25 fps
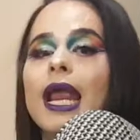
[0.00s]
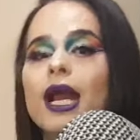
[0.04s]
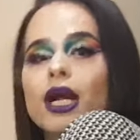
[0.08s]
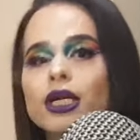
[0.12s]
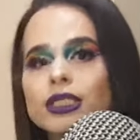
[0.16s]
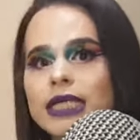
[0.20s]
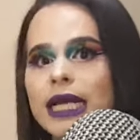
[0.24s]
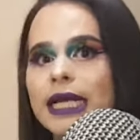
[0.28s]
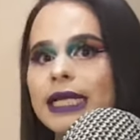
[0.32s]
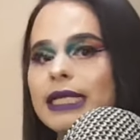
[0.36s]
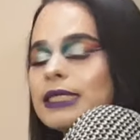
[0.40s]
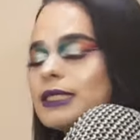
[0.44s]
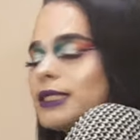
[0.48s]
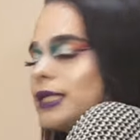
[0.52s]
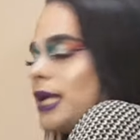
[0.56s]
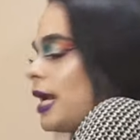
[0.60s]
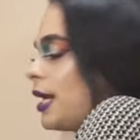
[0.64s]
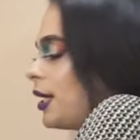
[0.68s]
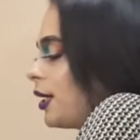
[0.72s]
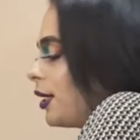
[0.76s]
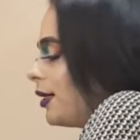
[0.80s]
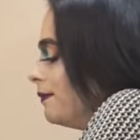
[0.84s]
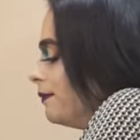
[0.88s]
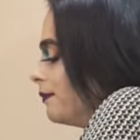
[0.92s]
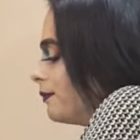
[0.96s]
airtight
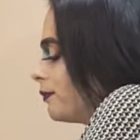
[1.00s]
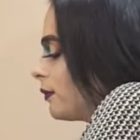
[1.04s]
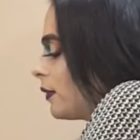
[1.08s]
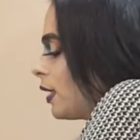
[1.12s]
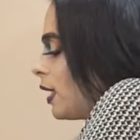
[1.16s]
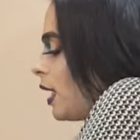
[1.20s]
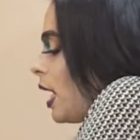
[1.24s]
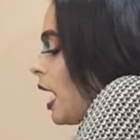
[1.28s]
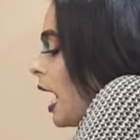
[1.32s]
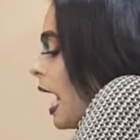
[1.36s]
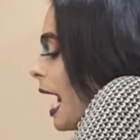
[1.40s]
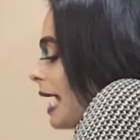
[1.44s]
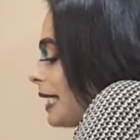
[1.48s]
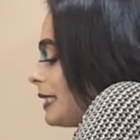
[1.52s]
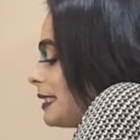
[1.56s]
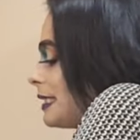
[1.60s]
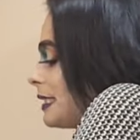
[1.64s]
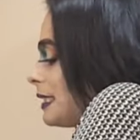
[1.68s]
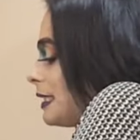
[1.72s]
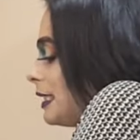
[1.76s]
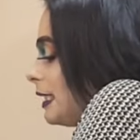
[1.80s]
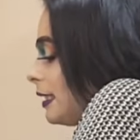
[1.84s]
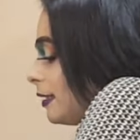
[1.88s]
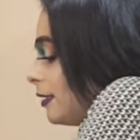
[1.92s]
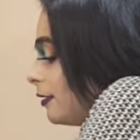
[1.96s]
container and
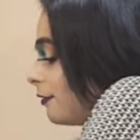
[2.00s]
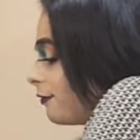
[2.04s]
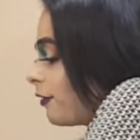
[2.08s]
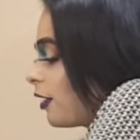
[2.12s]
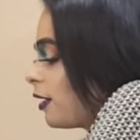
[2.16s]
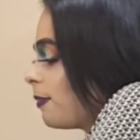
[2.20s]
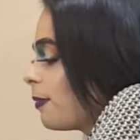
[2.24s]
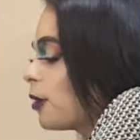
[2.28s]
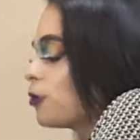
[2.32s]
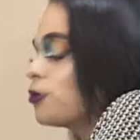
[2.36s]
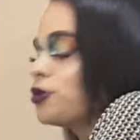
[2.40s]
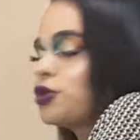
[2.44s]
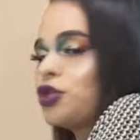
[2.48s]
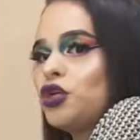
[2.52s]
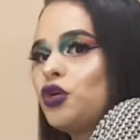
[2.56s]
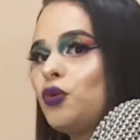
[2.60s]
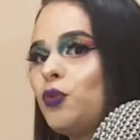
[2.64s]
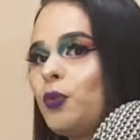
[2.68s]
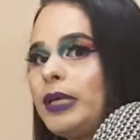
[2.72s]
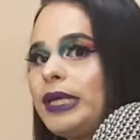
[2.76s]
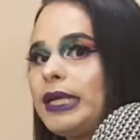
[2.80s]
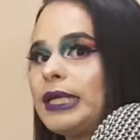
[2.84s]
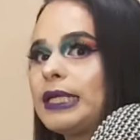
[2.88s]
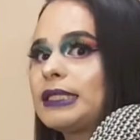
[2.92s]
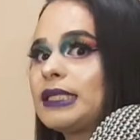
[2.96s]
seal it for about 2
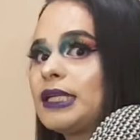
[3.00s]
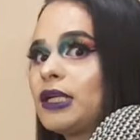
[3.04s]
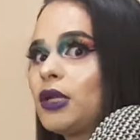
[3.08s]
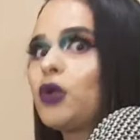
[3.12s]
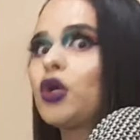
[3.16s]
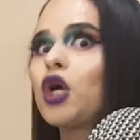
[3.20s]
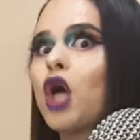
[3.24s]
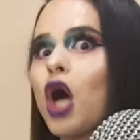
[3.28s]
weeks, and it'll